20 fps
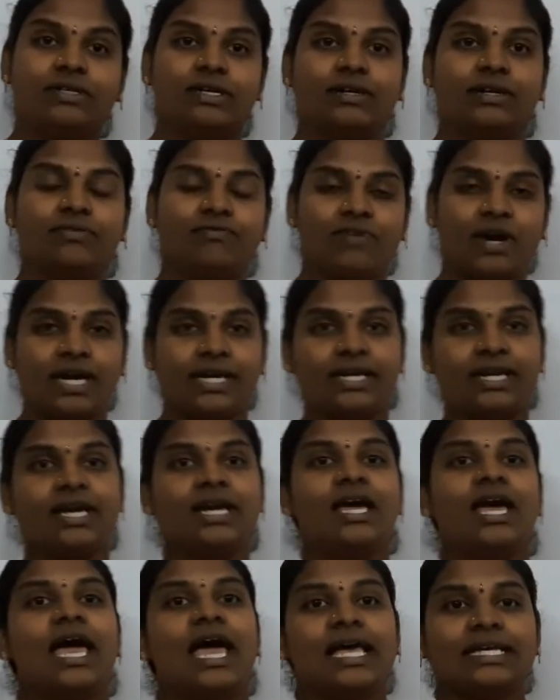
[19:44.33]
defined
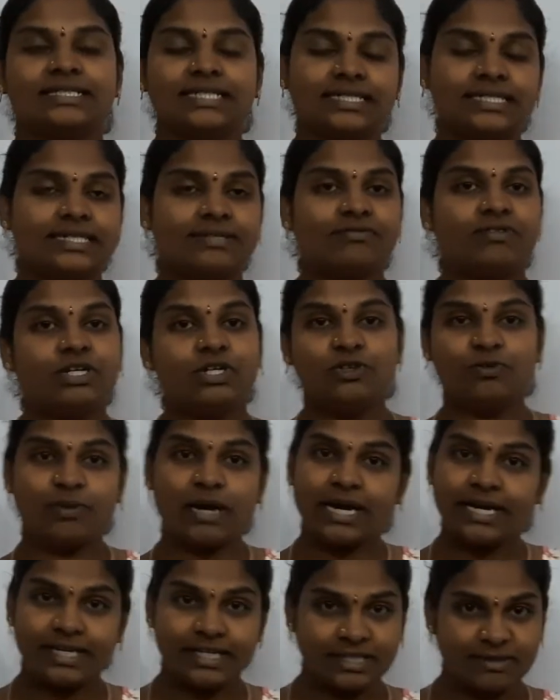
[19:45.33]
x is equal to
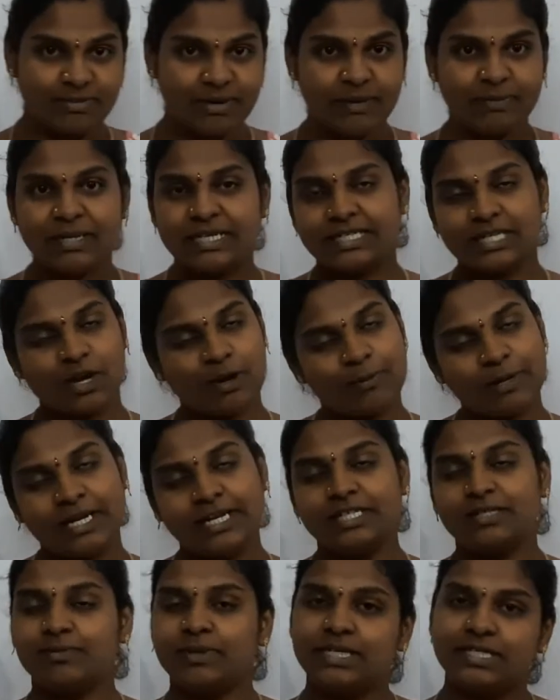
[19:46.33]
minus b plus or
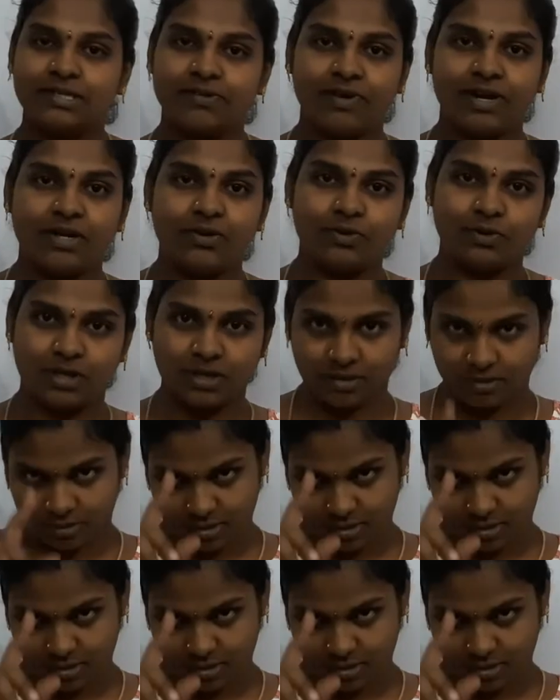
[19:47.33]
minus b square root